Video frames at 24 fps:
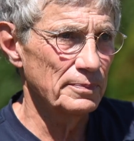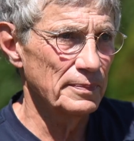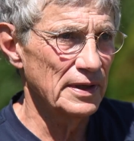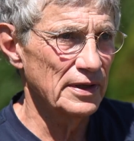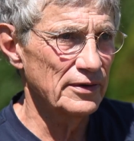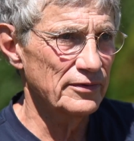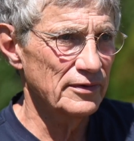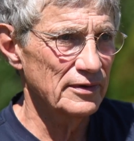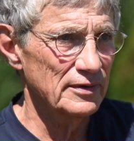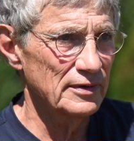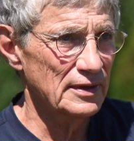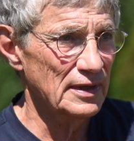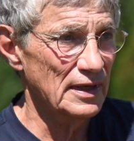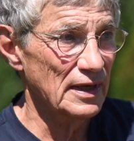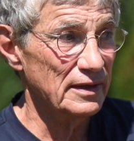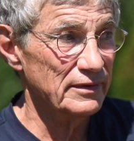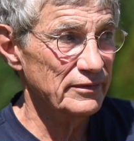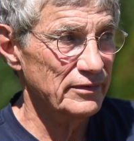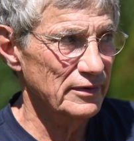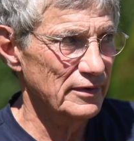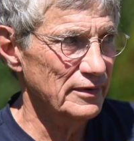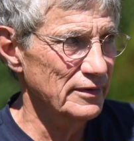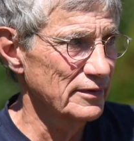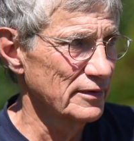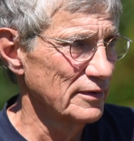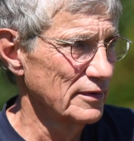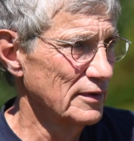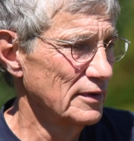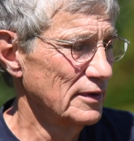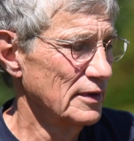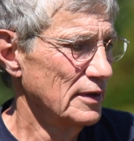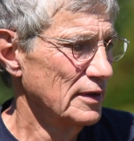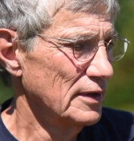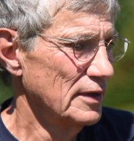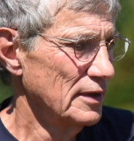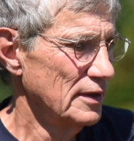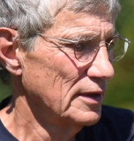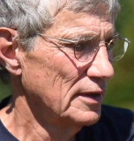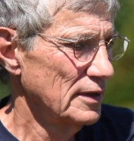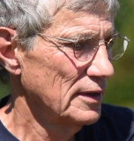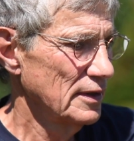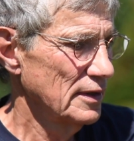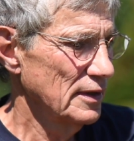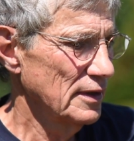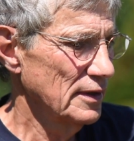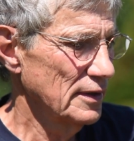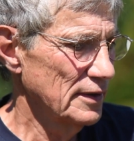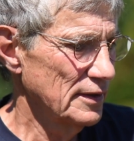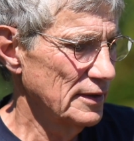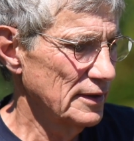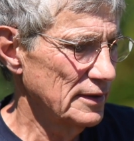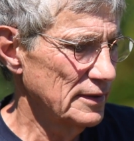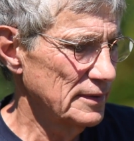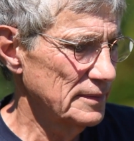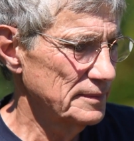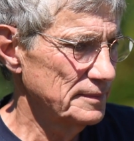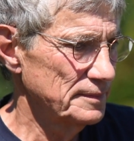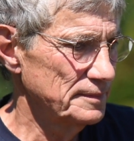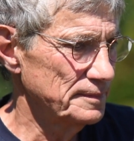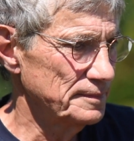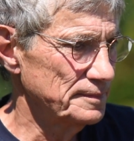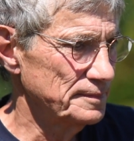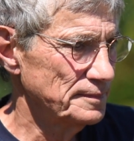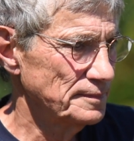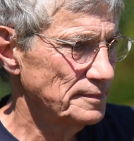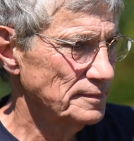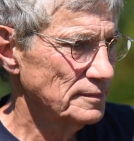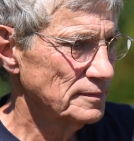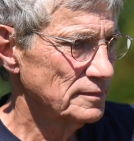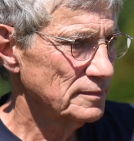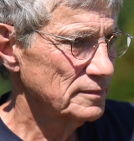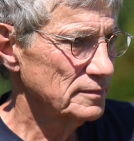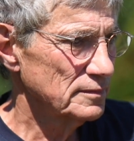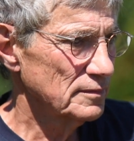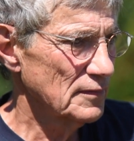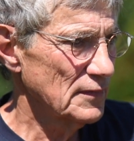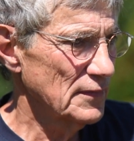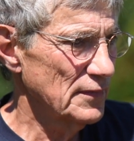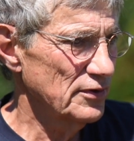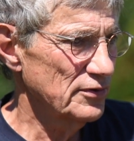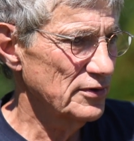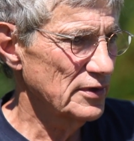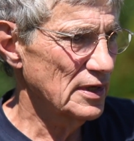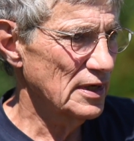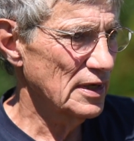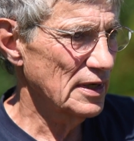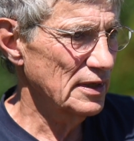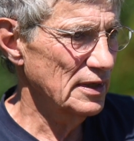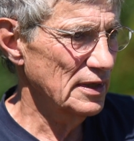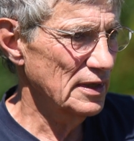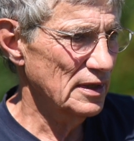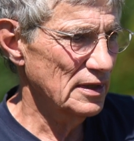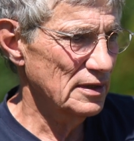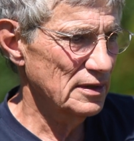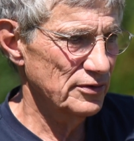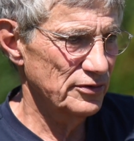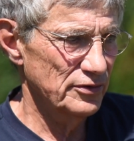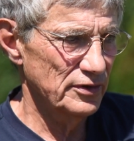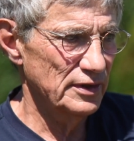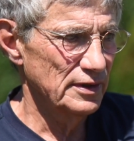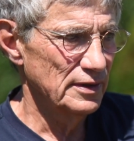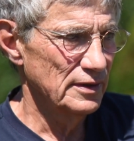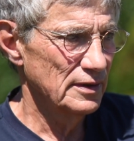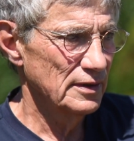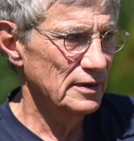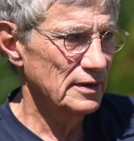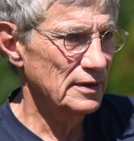based in Texas, is an ideology.